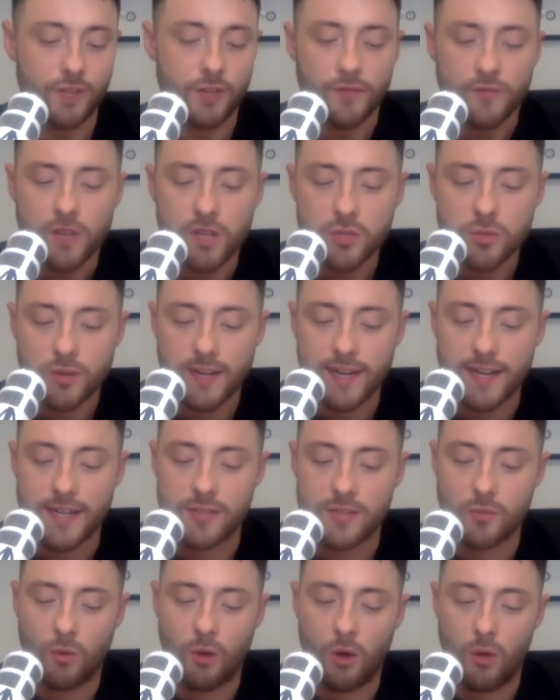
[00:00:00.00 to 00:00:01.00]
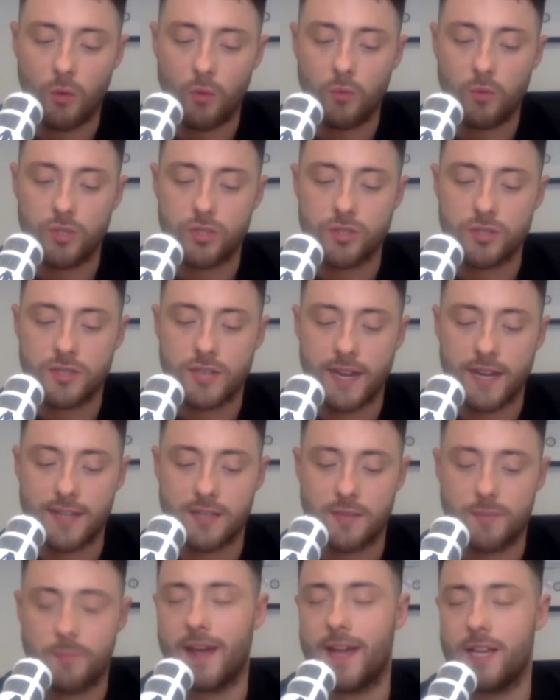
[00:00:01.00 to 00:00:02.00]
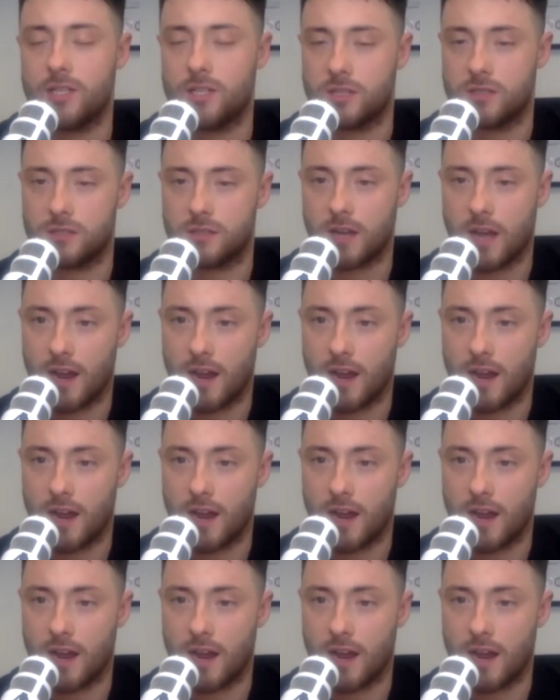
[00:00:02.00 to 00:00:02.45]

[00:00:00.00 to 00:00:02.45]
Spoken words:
first one is, what would you say is the best